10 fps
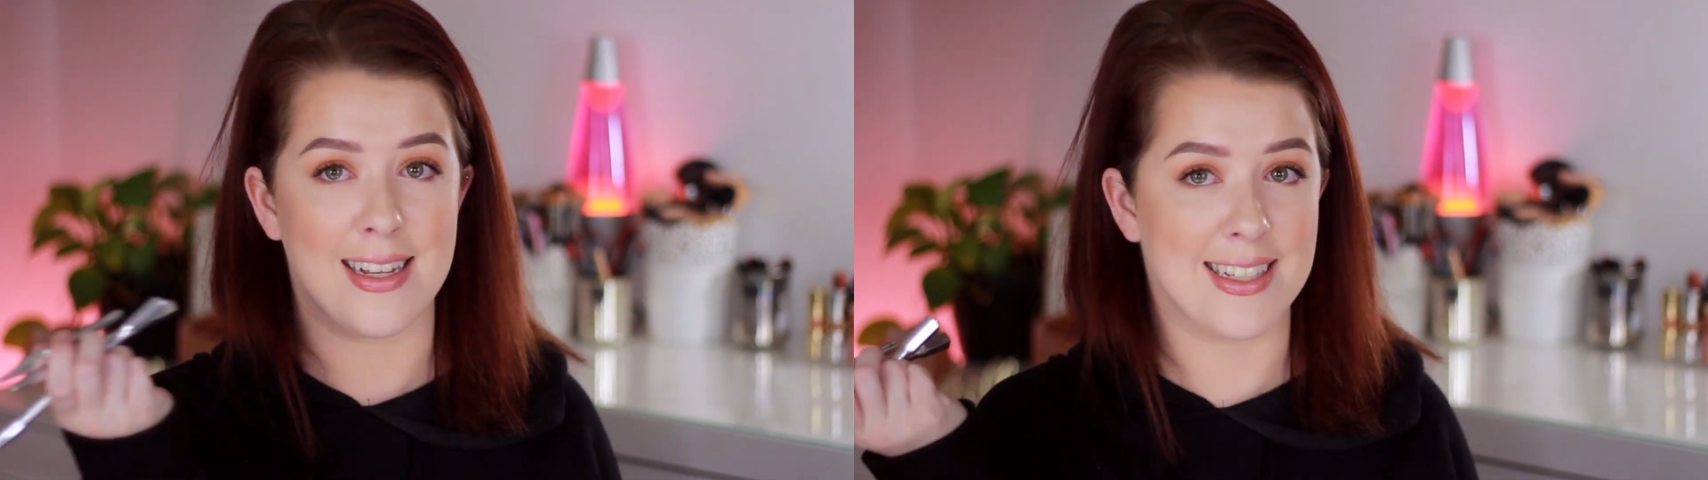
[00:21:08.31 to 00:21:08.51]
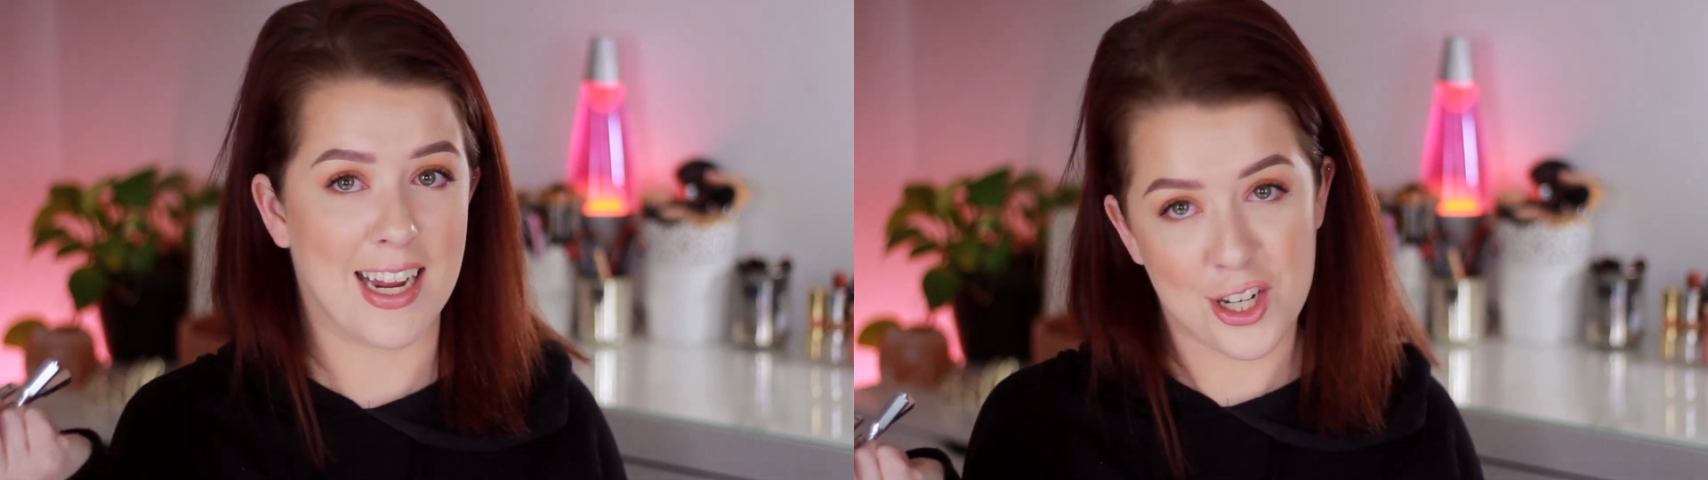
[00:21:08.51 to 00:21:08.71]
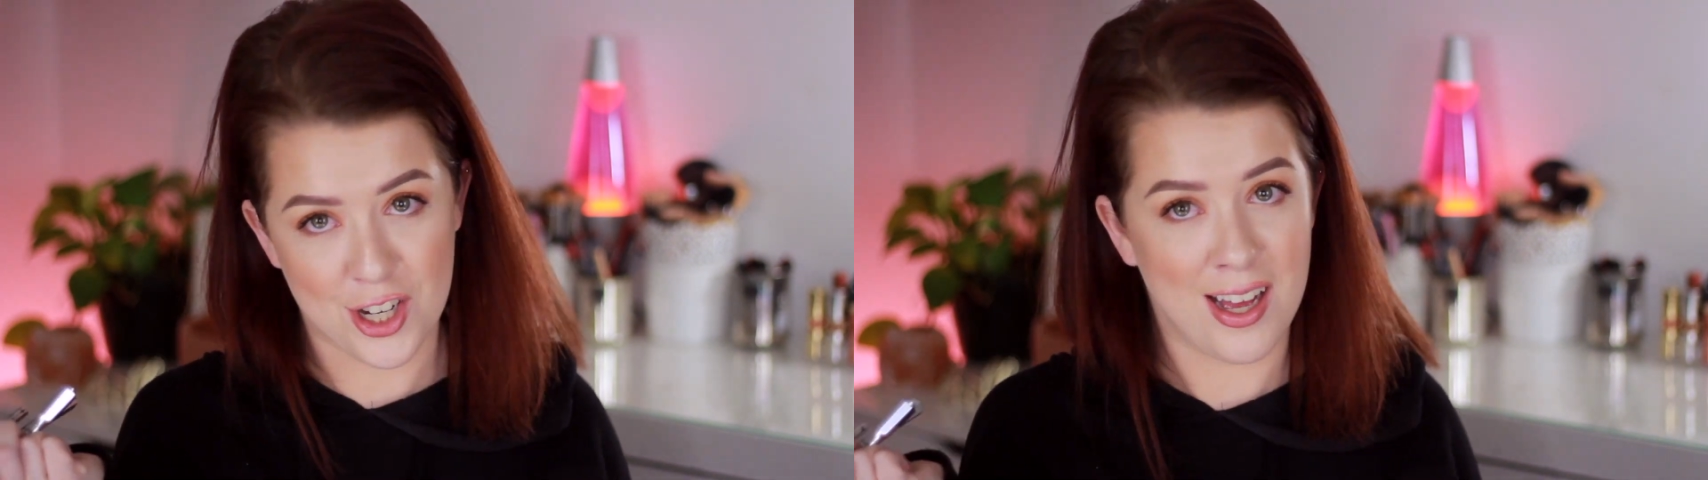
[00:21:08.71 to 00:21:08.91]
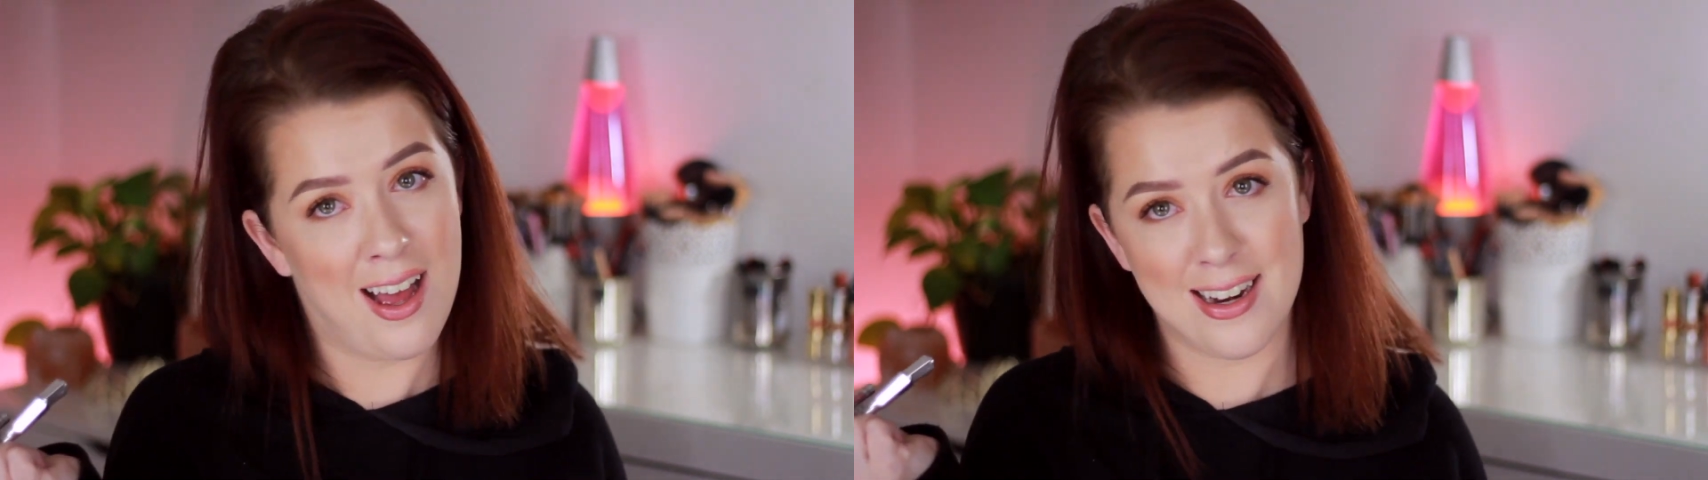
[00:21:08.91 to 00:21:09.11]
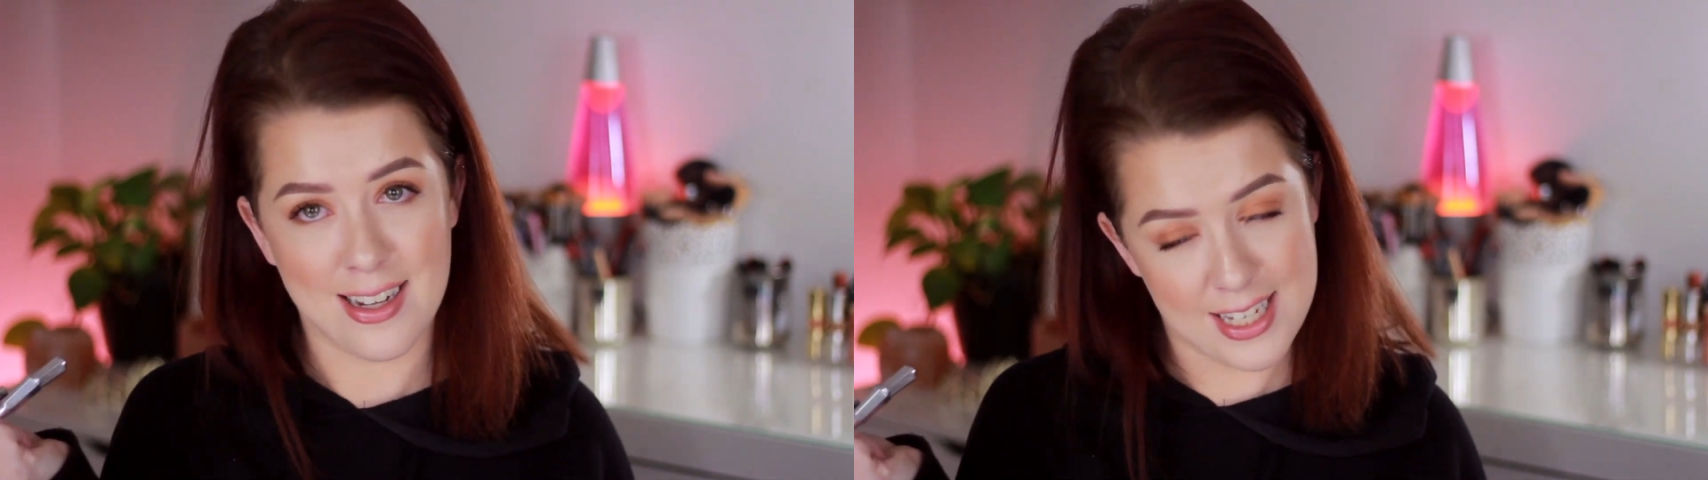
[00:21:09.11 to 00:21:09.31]
Anastasia
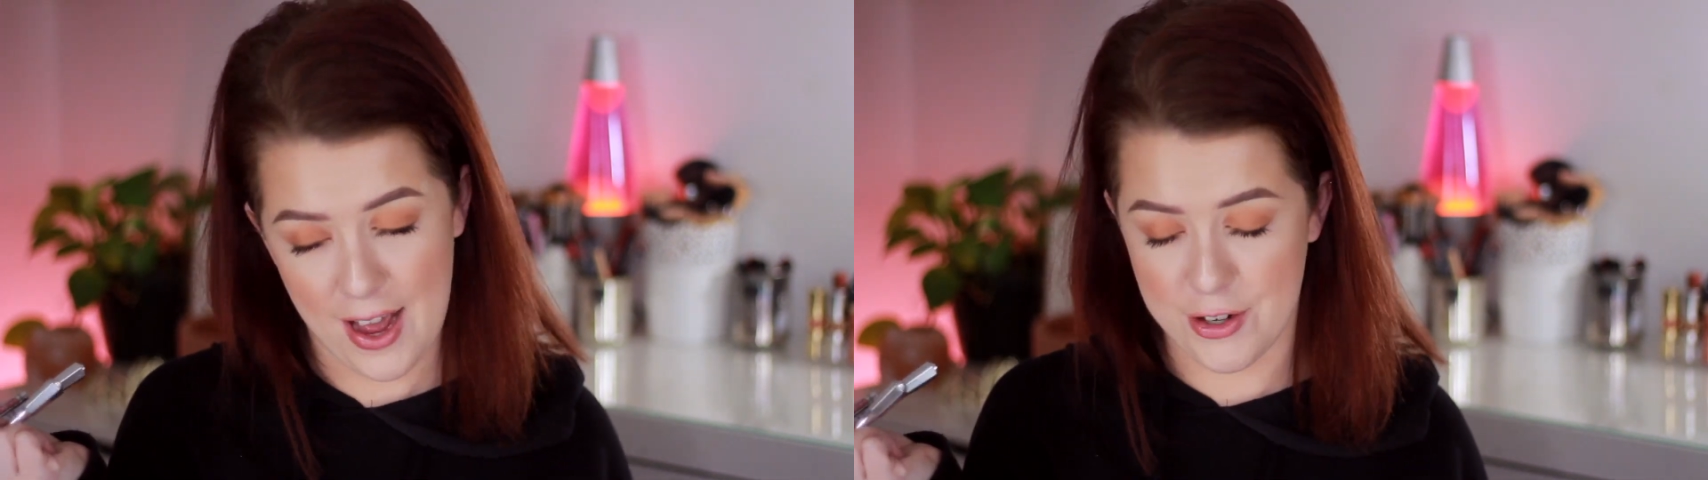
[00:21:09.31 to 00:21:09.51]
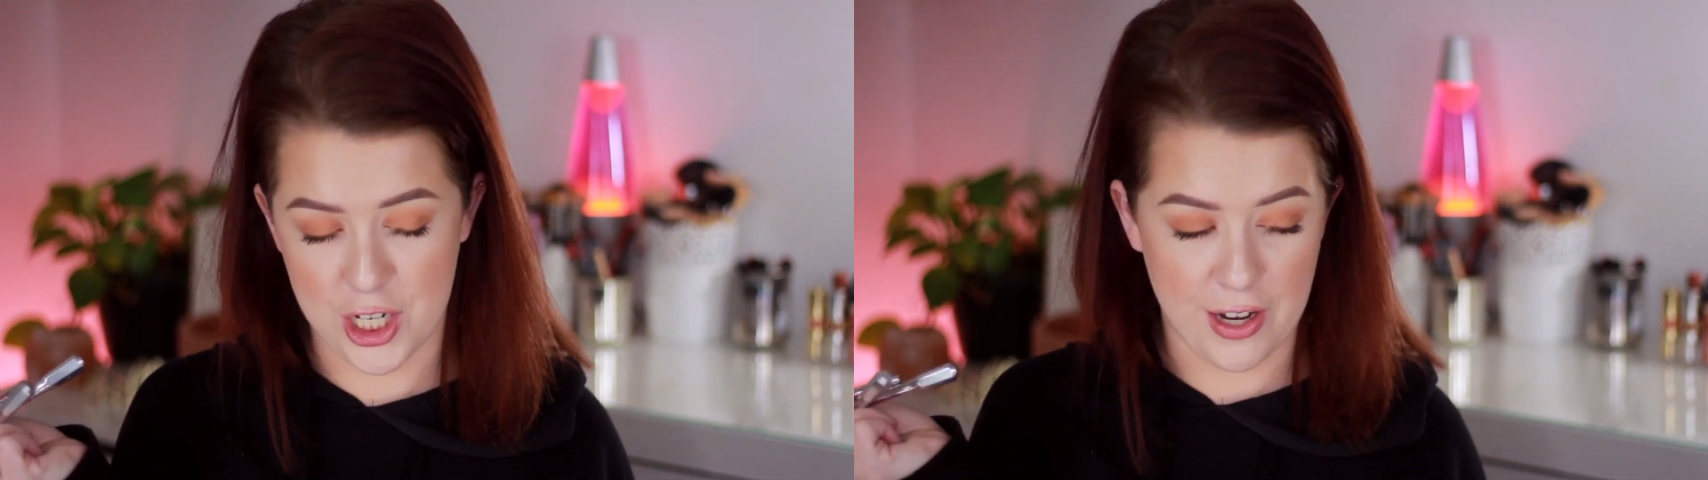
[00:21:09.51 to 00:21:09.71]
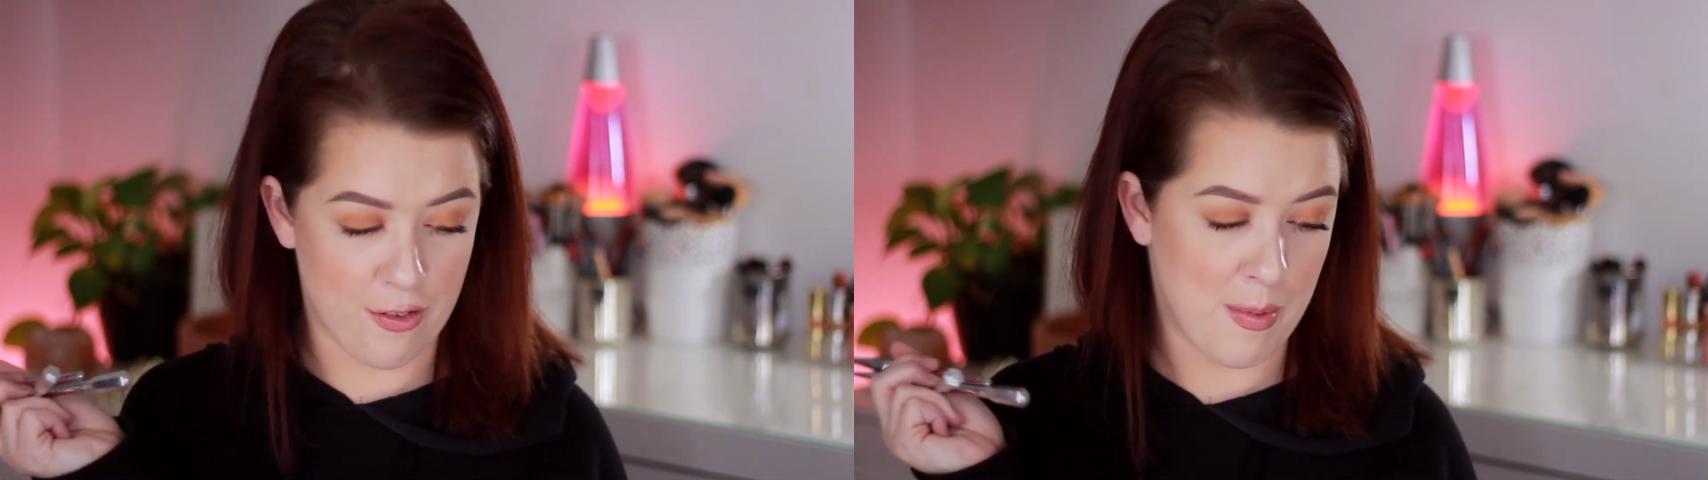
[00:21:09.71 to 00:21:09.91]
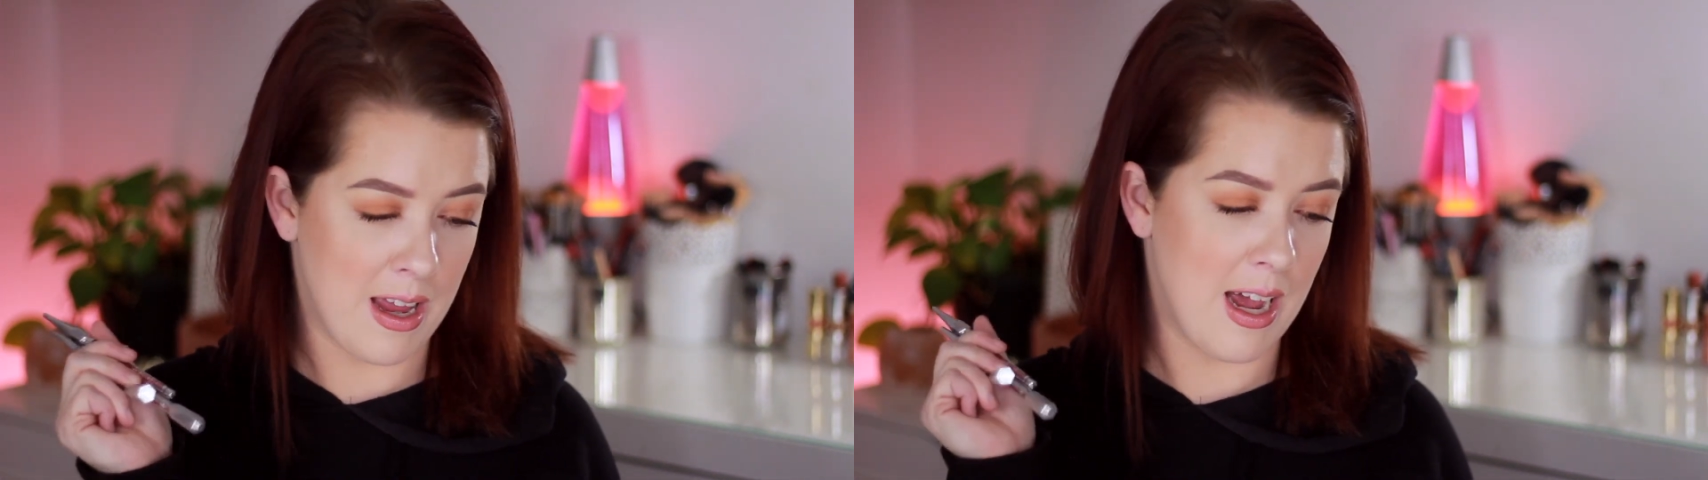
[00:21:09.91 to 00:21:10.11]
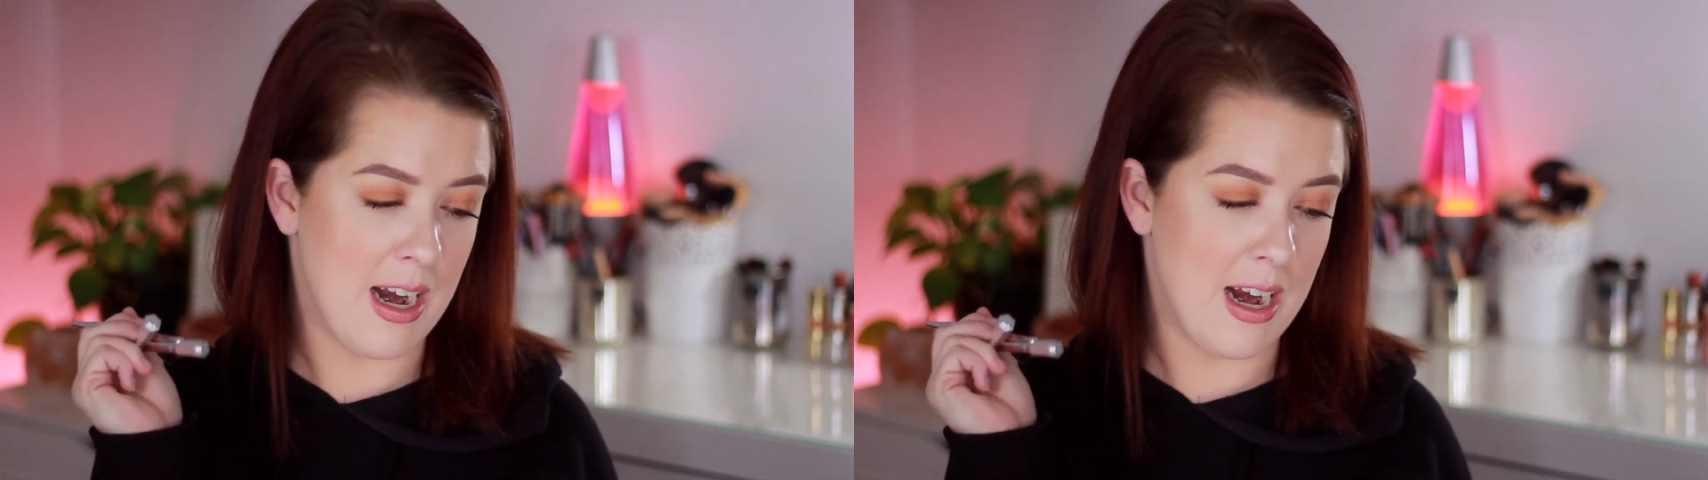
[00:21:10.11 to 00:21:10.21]
doesn't have a shade for me,